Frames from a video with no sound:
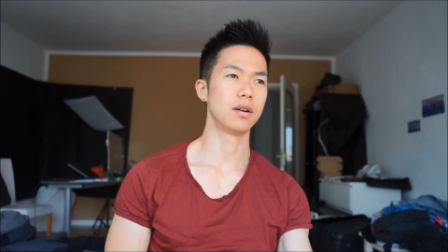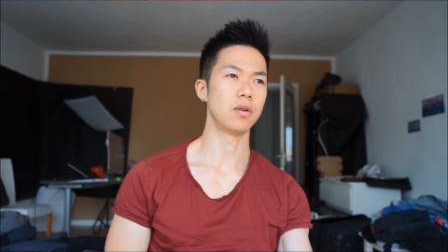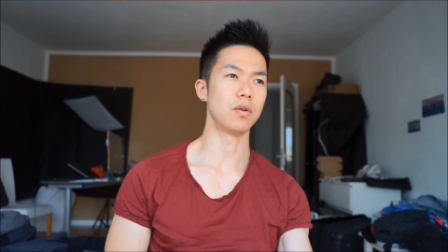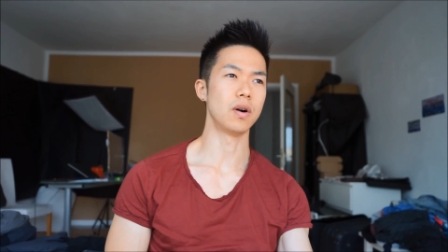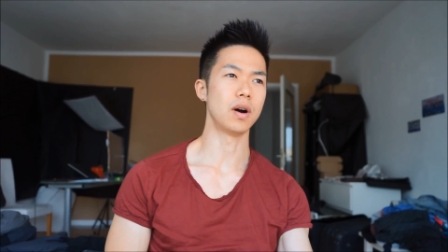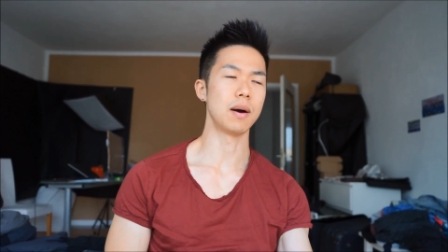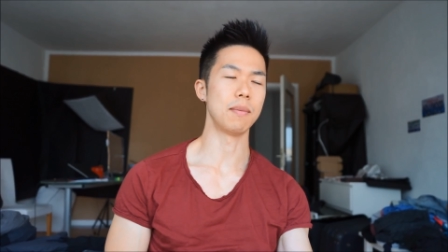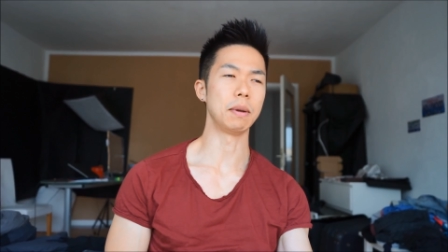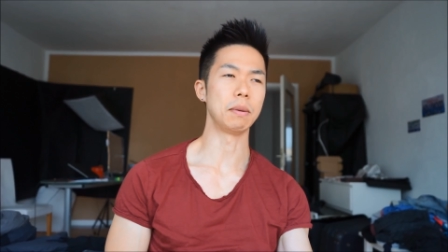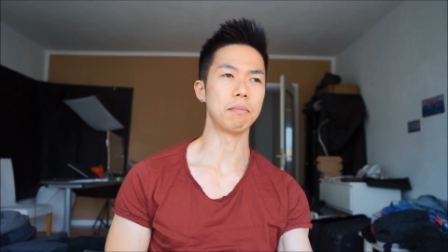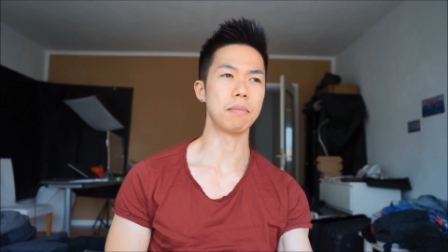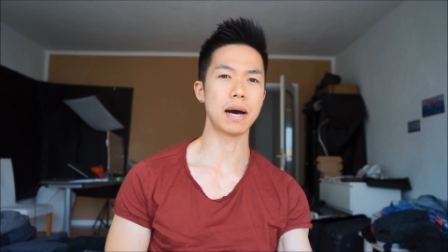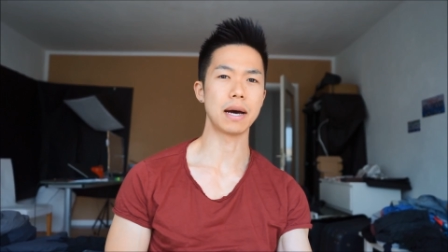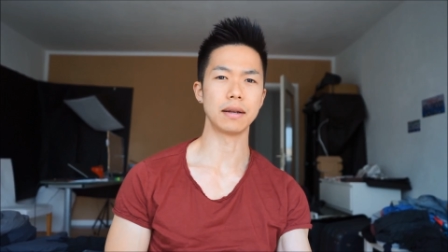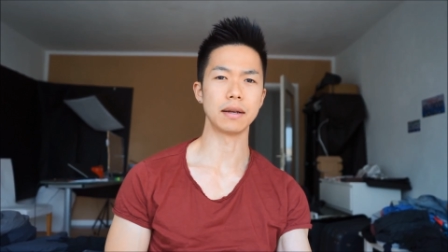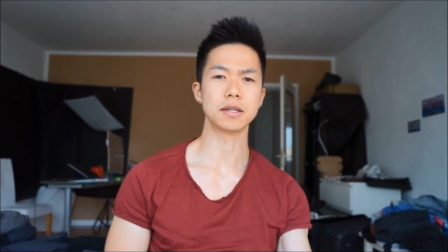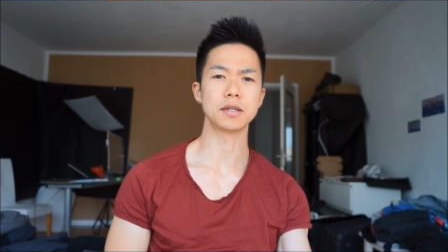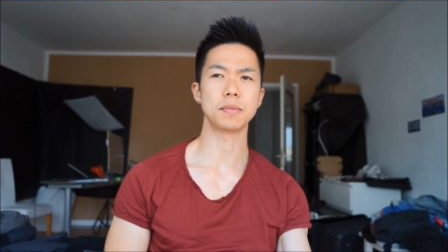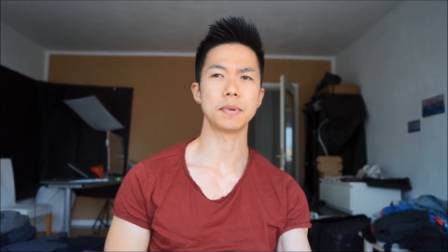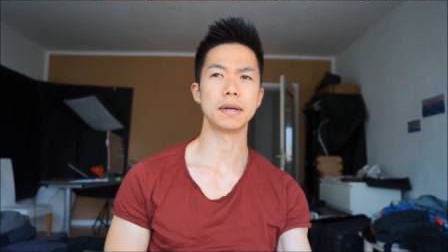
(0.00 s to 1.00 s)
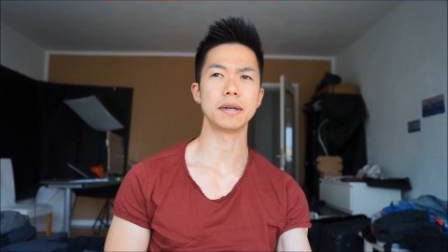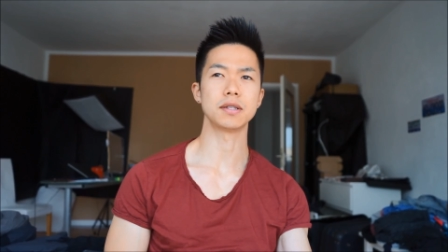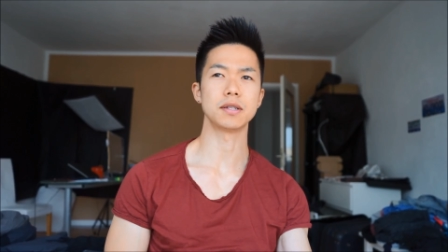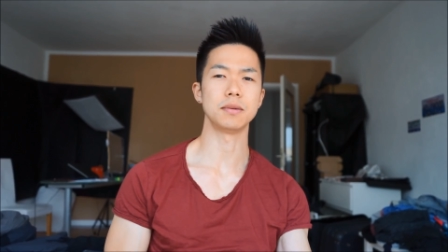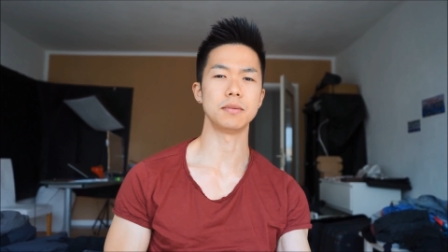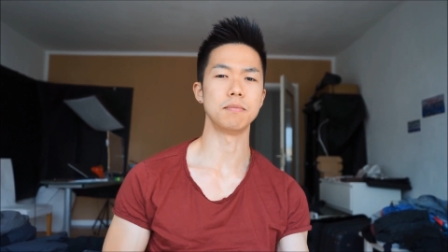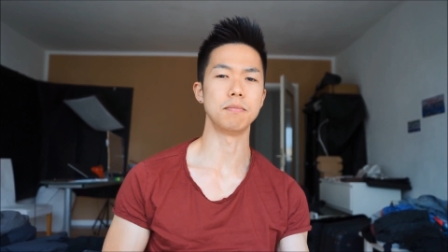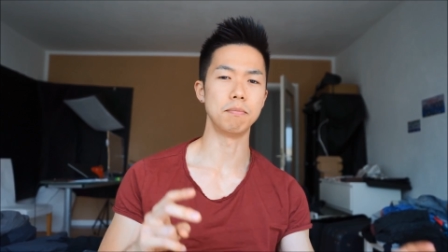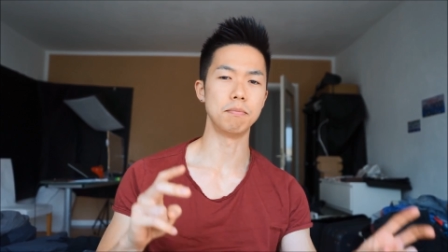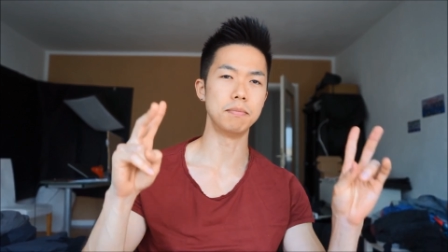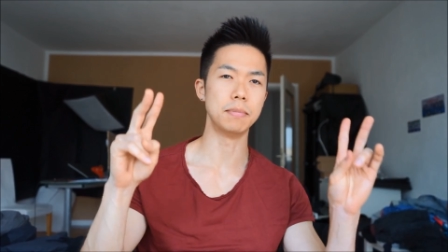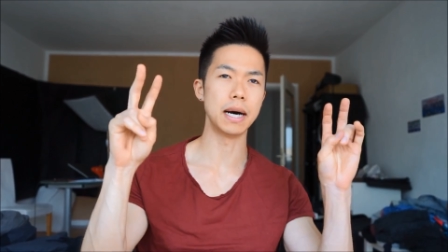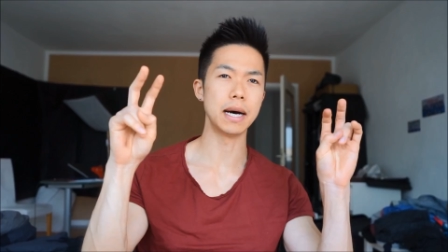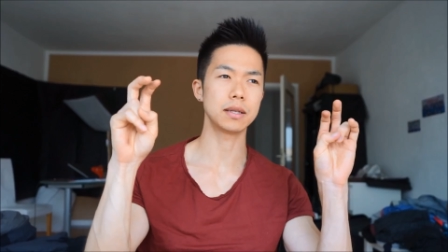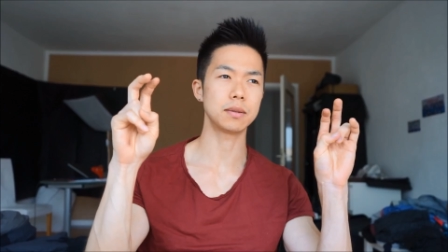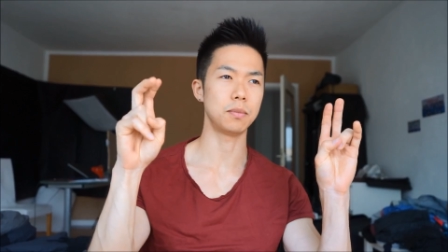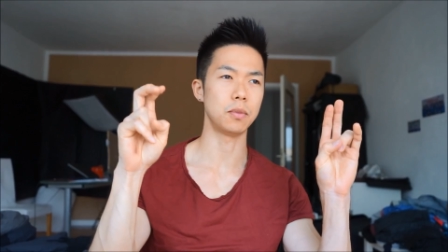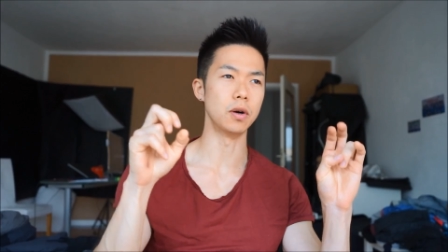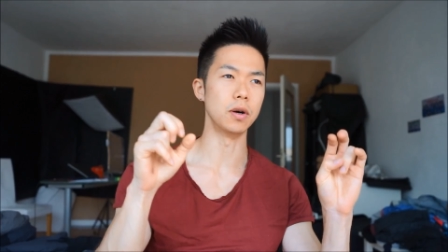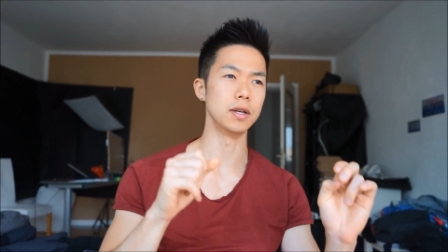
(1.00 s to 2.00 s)
or having bad experiences
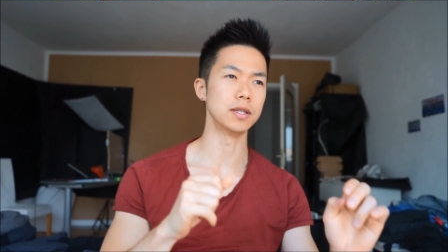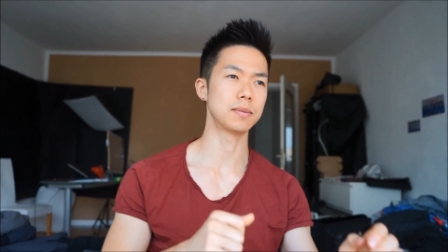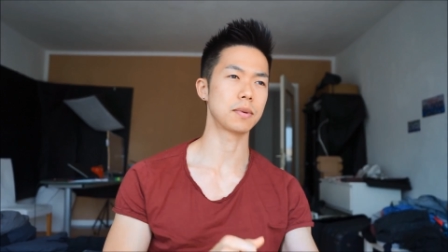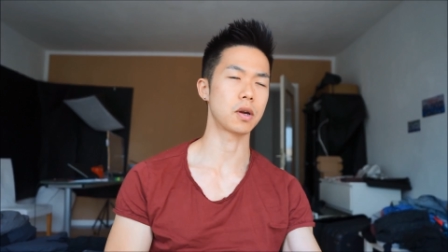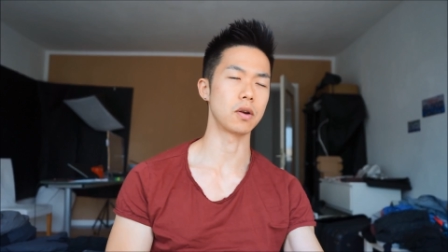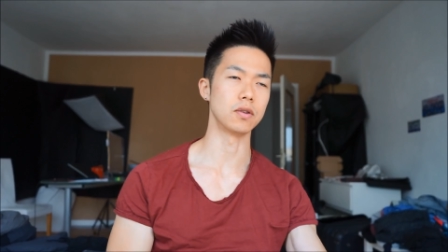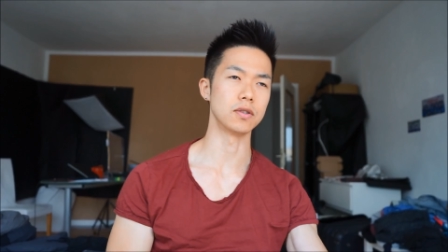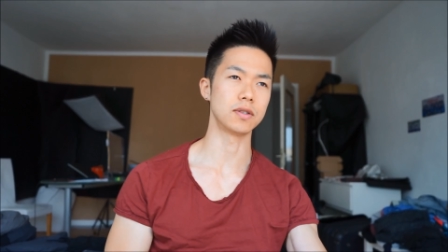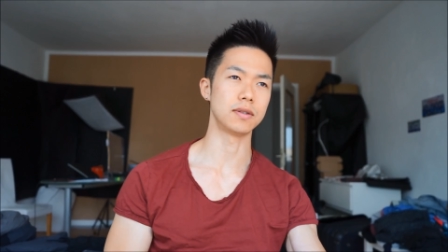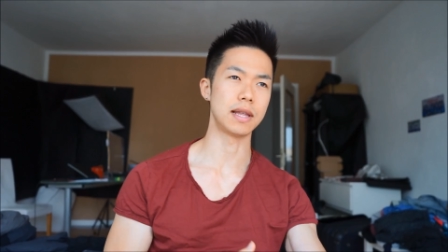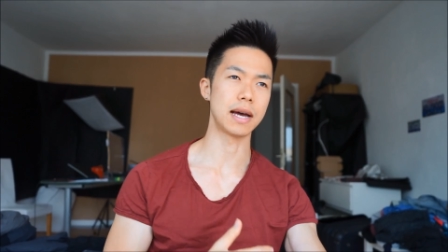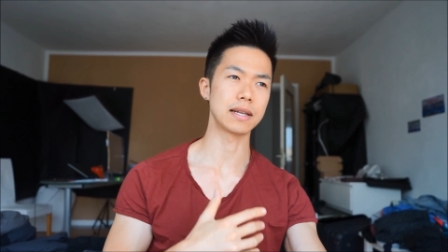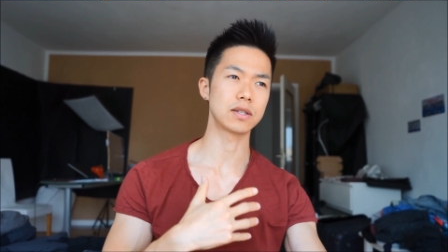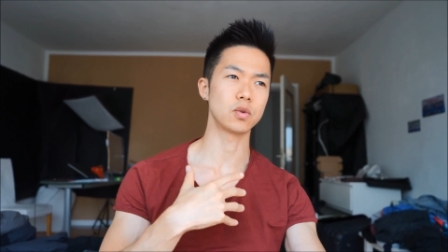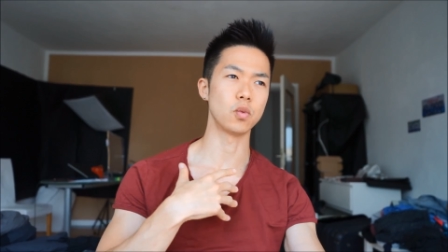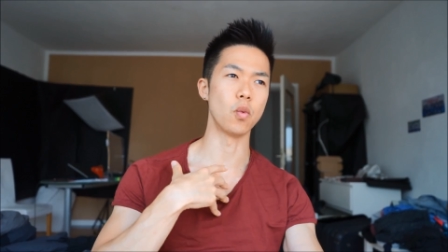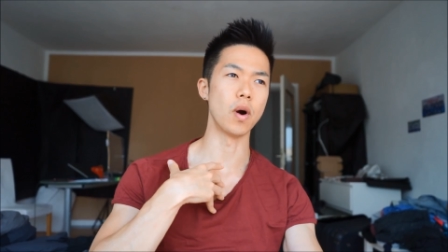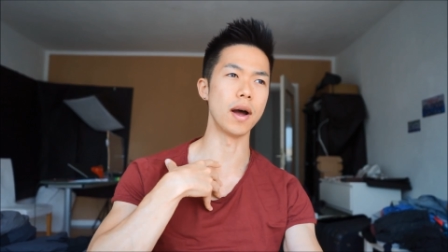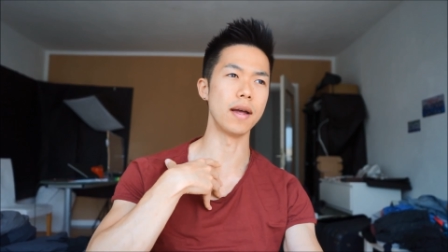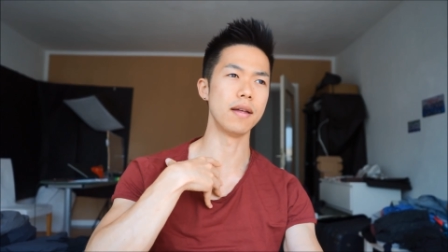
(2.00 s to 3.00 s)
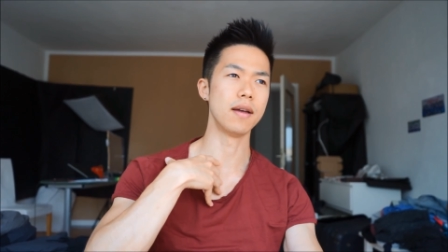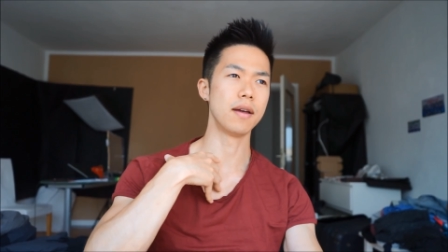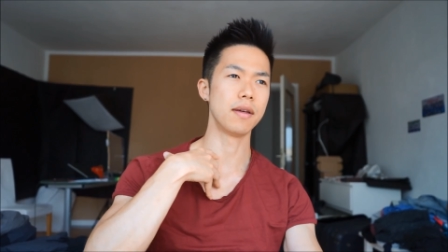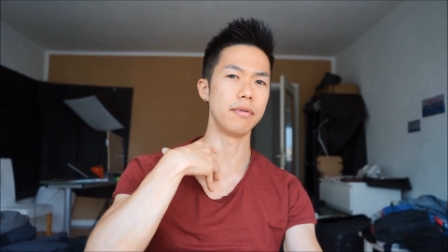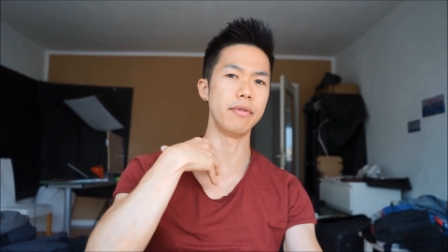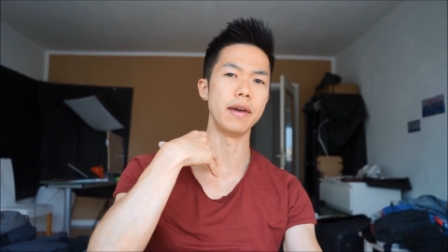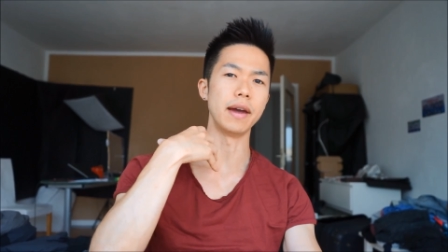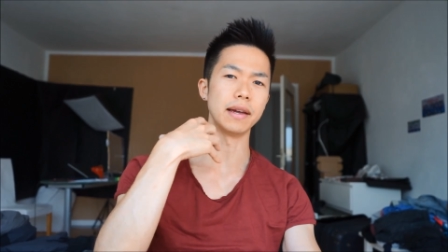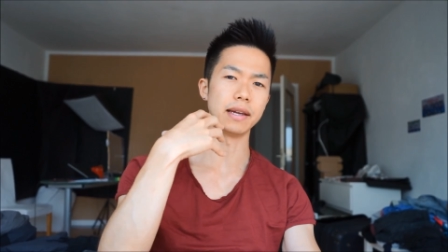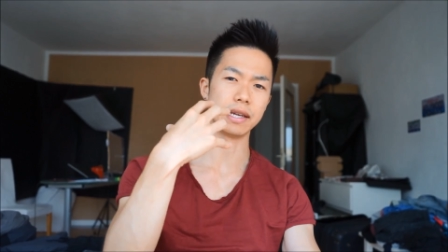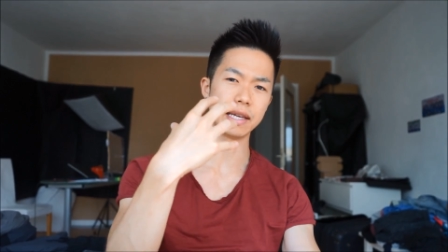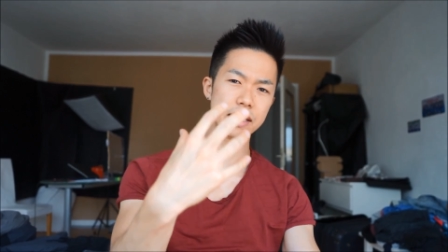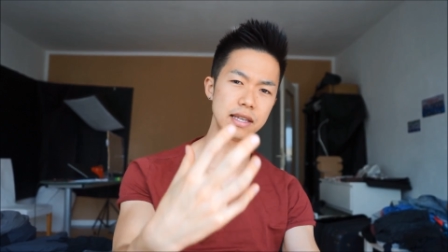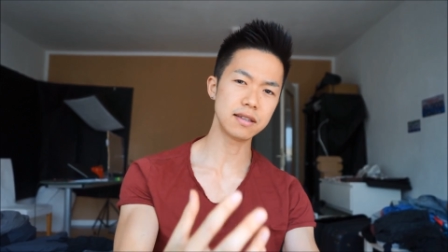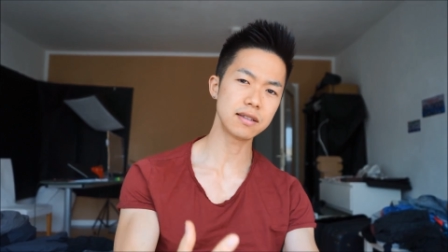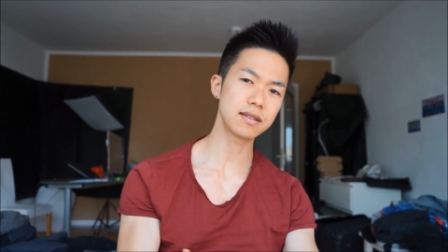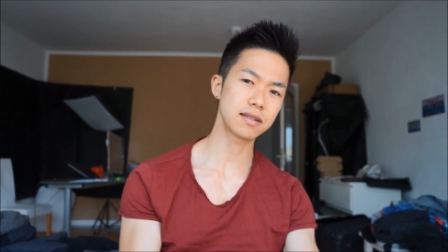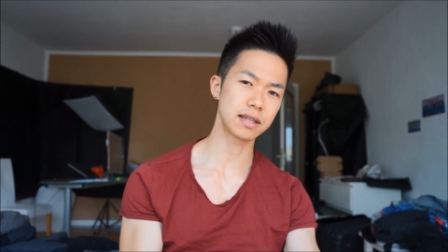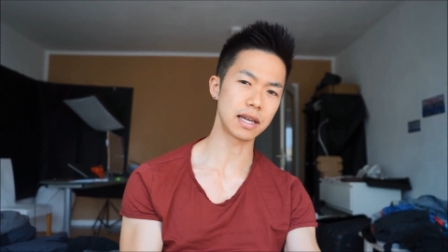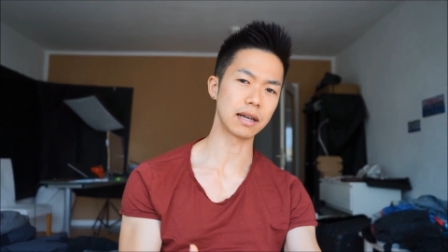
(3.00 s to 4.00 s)
bad boys because that's what their
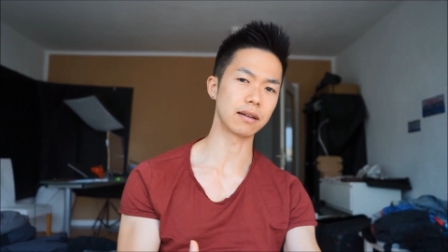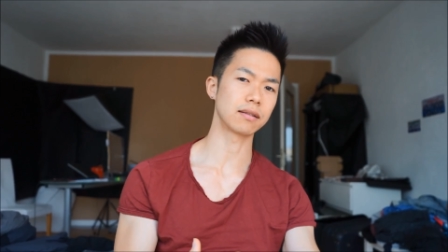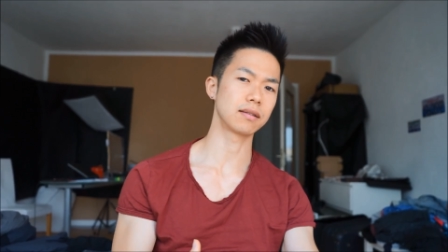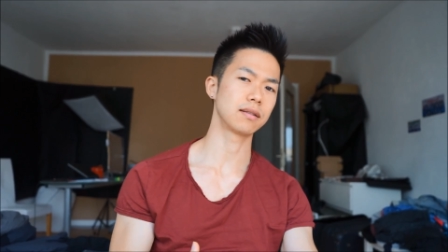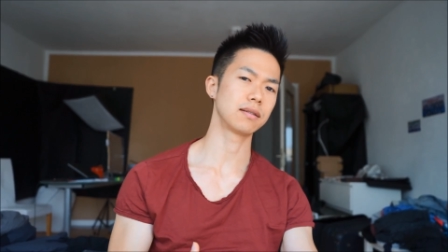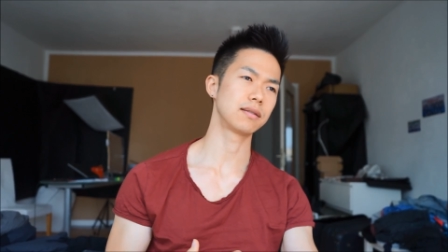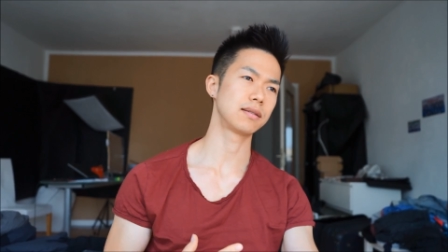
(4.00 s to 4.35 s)
instinct